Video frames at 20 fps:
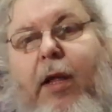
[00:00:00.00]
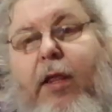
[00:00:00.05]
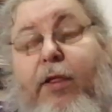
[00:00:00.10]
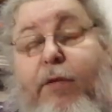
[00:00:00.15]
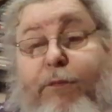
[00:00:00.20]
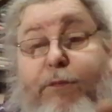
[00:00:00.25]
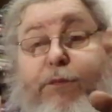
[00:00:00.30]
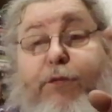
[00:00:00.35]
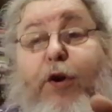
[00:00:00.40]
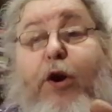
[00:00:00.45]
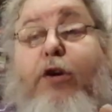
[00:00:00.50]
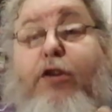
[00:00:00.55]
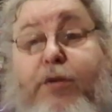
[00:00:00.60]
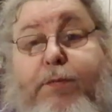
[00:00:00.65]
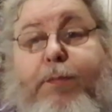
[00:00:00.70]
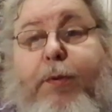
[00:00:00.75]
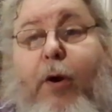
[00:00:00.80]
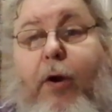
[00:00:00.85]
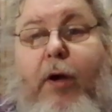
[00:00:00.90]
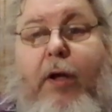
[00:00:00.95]
The
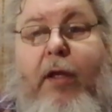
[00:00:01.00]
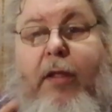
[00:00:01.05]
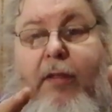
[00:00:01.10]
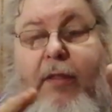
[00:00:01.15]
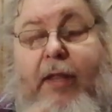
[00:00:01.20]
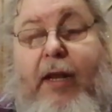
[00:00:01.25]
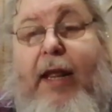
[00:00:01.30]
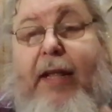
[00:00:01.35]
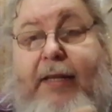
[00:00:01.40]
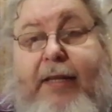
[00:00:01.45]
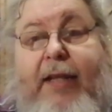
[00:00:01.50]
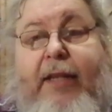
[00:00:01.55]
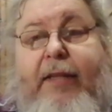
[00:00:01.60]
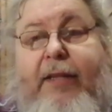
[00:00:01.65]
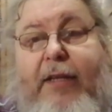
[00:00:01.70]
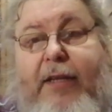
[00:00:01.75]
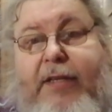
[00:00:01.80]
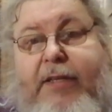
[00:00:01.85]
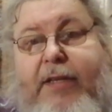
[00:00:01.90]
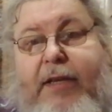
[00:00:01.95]
first book that I did
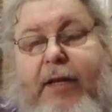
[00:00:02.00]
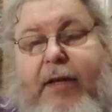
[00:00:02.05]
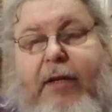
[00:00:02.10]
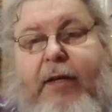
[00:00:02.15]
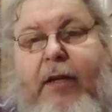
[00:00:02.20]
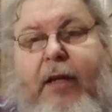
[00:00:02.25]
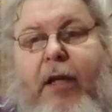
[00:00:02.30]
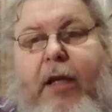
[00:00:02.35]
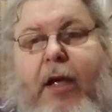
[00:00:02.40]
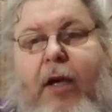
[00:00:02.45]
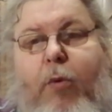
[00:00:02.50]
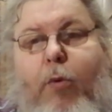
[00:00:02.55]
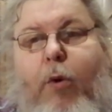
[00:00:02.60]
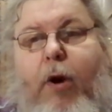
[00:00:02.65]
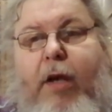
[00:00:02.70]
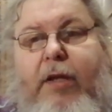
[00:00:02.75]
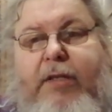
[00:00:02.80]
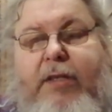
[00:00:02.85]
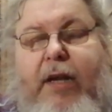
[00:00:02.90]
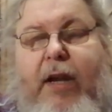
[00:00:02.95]
this in
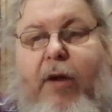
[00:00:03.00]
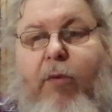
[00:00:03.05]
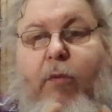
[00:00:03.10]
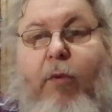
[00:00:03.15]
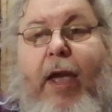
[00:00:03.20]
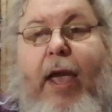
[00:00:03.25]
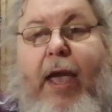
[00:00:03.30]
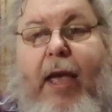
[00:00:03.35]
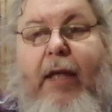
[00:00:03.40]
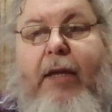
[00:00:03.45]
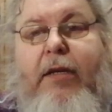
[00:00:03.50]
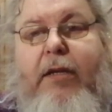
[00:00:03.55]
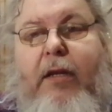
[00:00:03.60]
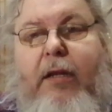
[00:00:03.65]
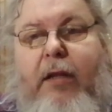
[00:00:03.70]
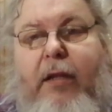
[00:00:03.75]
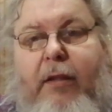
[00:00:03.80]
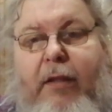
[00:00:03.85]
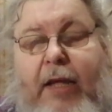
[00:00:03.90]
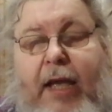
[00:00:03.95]
was that I read
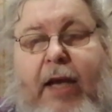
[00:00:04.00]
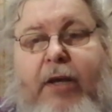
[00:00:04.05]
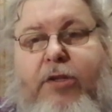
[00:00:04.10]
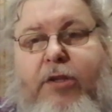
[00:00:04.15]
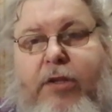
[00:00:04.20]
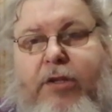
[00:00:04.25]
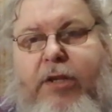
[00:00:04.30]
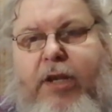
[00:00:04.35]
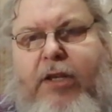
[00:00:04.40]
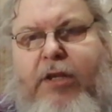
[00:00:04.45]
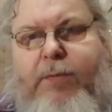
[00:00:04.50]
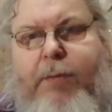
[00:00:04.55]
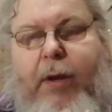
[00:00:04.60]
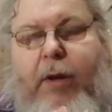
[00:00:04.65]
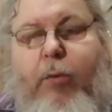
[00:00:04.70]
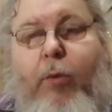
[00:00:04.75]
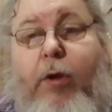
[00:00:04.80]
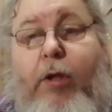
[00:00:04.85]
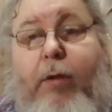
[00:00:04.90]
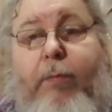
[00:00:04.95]
The Exorcist
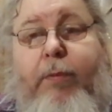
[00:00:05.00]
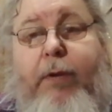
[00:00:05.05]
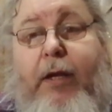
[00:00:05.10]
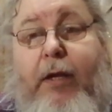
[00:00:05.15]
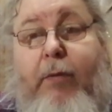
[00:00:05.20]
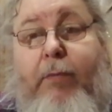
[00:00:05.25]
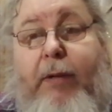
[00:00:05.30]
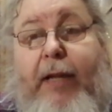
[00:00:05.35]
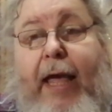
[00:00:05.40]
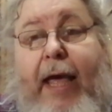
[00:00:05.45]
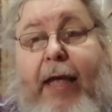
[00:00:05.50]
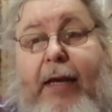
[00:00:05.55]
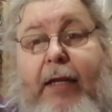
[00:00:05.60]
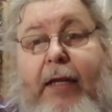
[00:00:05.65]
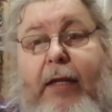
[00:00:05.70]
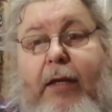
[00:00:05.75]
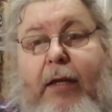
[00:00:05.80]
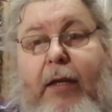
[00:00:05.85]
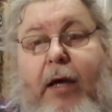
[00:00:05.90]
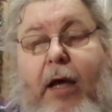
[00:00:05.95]
by William Peter
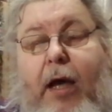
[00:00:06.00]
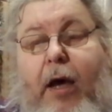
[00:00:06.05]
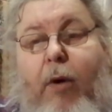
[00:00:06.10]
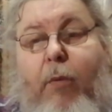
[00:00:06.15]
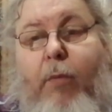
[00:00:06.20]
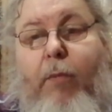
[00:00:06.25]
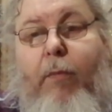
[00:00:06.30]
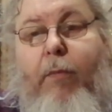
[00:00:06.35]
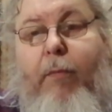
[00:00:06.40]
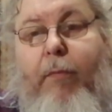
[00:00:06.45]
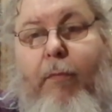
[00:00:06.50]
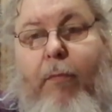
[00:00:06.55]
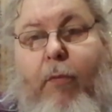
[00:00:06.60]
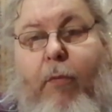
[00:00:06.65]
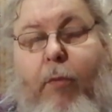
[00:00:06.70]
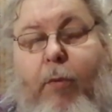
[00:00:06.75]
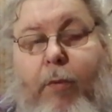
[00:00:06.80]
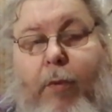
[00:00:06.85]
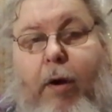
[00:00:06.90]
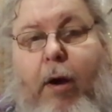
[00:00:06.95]
Blatty uh,
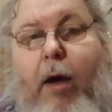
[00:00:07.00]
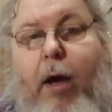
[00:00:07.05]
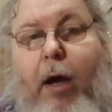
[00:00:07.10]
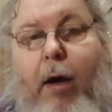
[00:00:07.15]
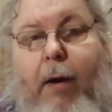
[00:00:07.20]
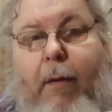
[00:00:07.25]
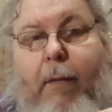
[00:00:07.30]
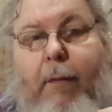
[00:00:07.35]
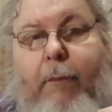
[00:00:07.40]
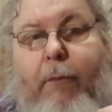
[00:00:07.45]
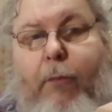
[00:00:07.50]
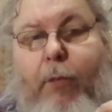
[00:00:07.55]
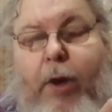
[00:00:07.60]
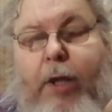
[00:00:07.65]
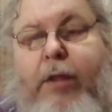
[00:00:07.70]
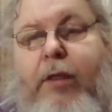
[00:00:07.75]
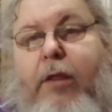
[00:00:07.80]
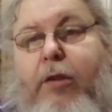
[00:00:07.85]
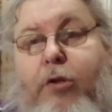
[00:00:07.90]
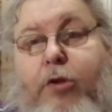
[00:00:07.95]
uh,
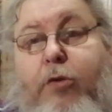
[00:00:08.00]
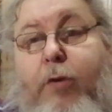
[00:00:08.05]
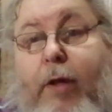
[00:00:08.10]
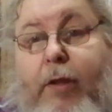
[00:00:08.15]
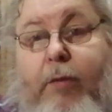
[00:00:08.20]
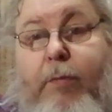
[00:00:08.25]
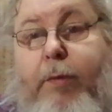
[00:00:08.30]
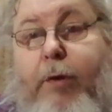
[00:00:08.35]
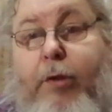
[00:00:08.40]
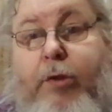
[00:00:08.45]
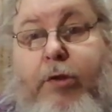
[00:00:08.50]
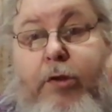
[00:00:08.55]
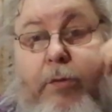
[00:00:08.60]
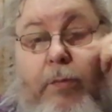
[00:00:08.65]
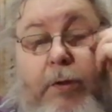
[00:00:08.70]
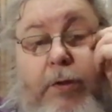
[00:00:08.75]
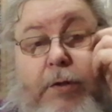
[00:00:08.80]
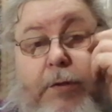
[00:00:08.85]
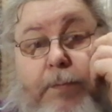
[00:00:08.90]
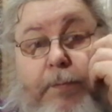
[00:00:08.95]
with two other
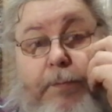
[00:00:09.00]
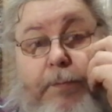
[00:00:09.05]
booktubers.